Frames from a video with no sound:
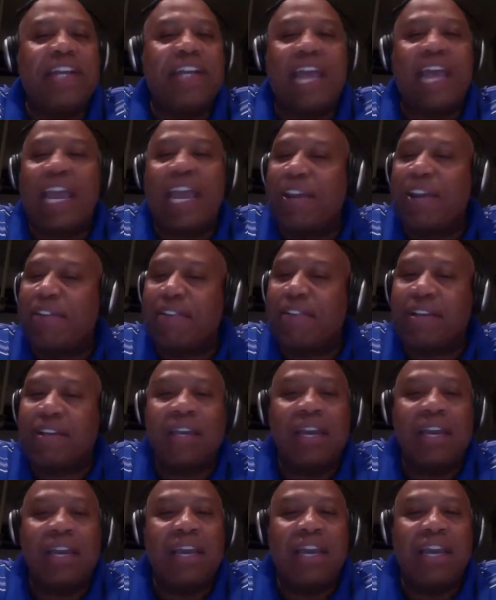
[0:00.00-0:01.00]
and
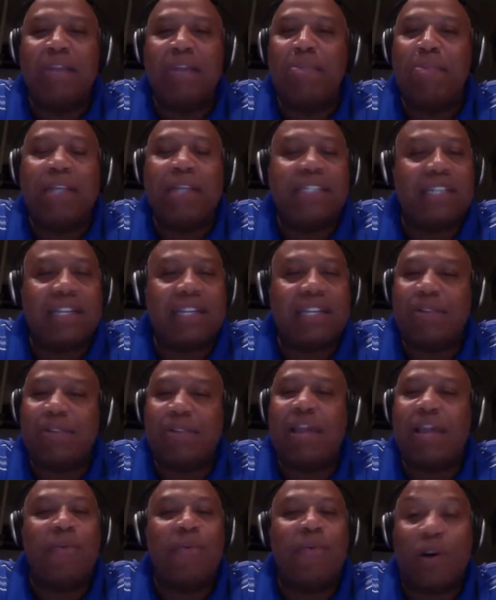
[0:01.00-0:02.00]
angry. And they're basically
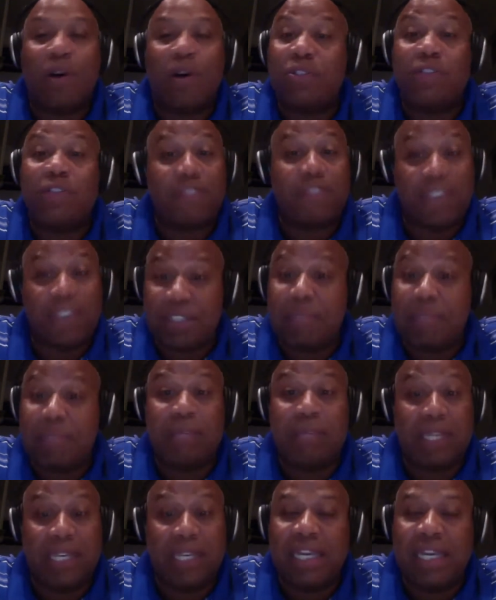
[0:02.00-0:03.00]
like, Walter,
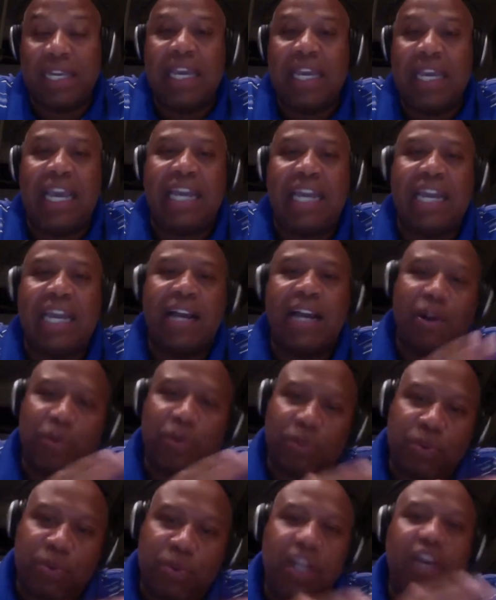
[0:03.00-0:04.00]
fix me. And I
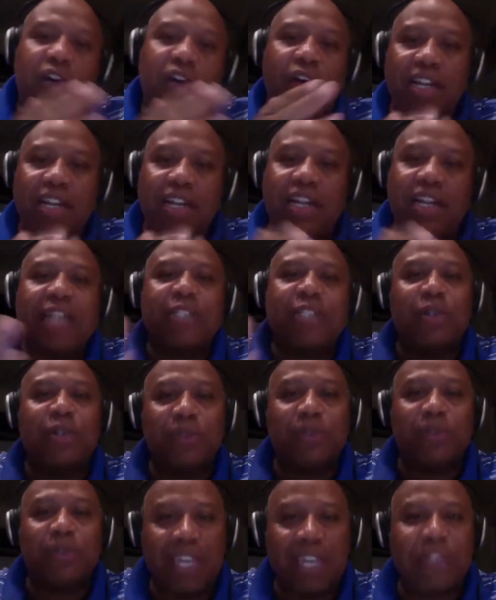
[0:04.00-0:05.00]
go through their
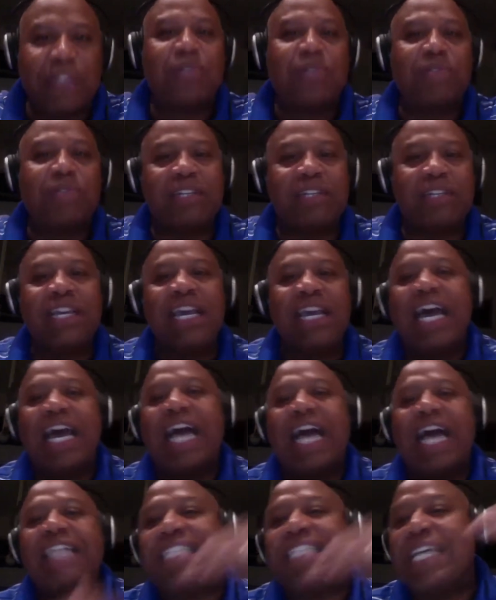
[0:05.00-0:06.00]
chronological history.
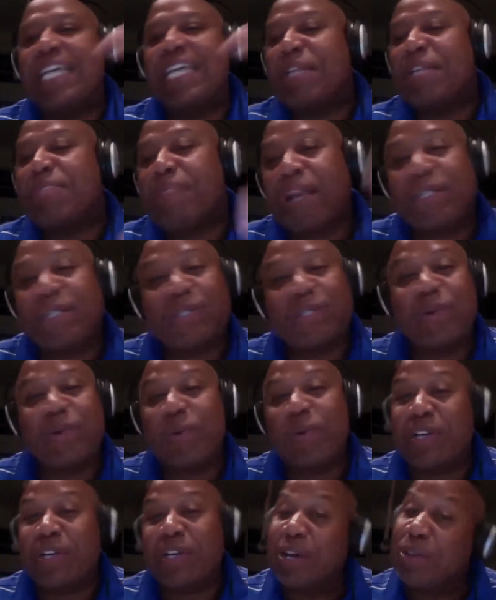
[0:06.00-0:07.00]
I tell them my
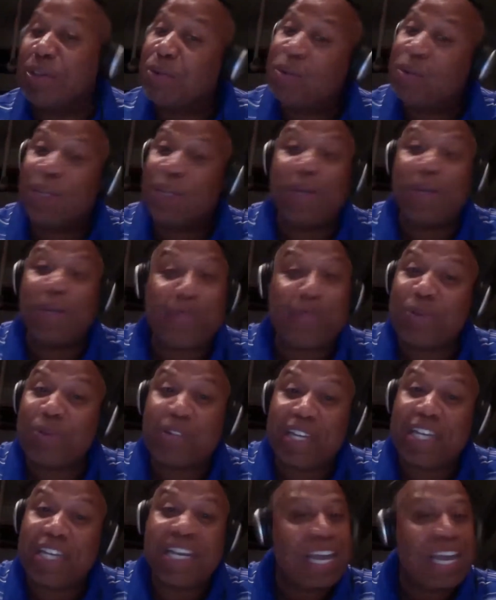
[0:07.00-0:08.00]
story of the willow
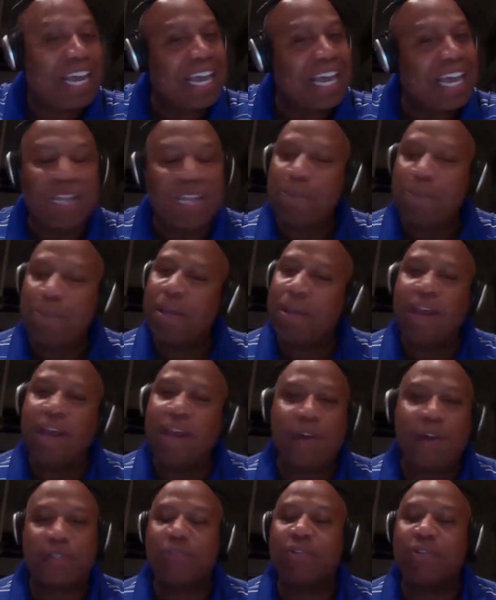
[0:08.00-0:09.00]
tree and the
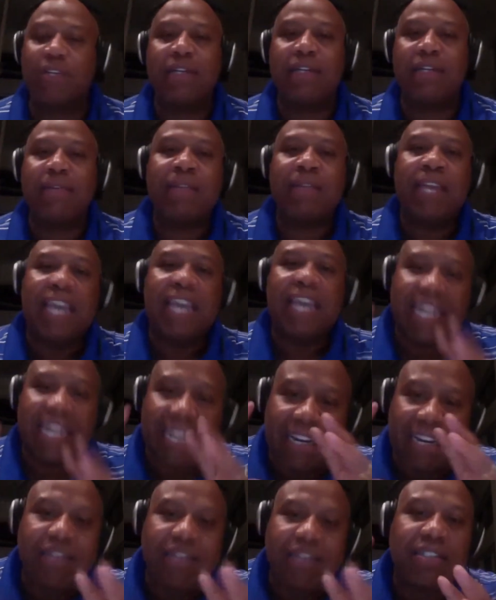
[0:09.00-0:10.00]
pear tree.
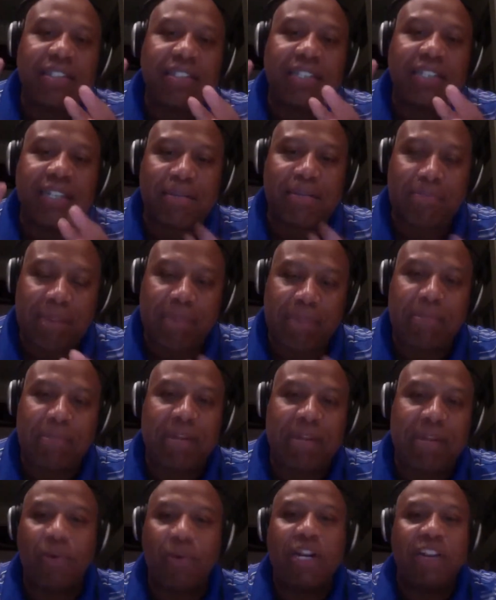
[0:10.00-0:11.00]
And here's the
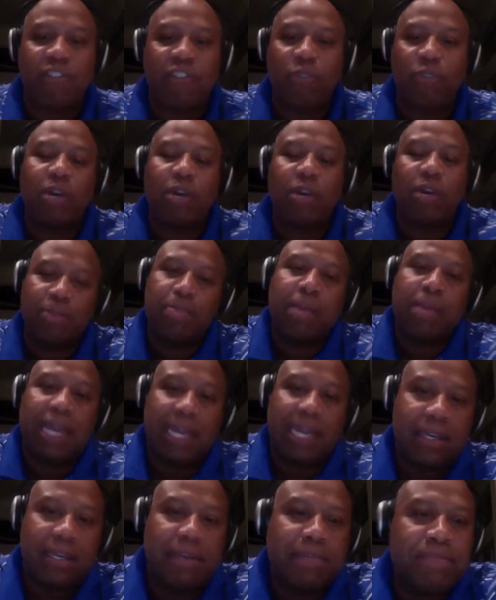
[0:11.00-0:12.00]
commitment I want everyone to
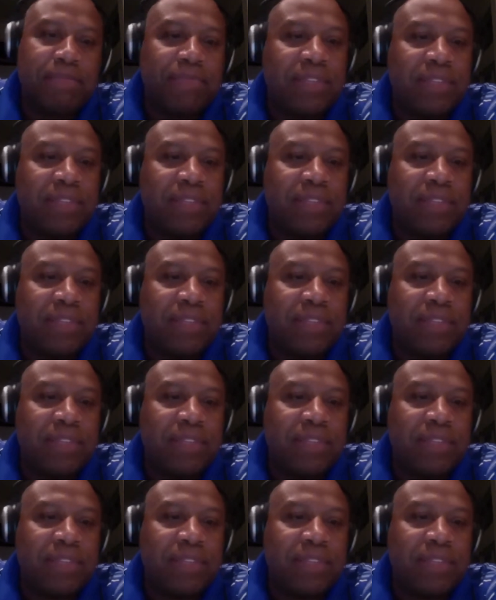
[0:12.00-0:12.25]
make.